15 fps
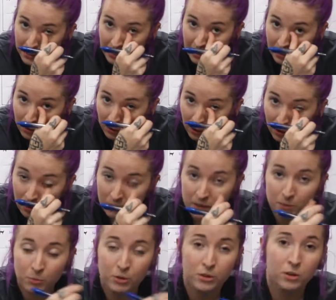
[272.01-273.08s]
and I log
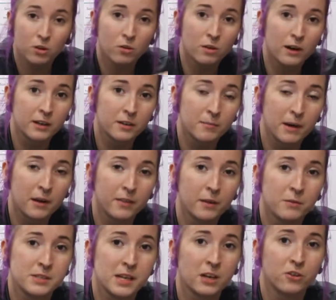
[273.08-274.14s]
them with the correct amount that
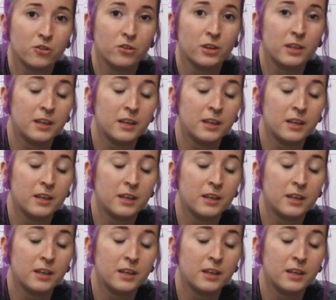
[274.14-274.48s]
was actually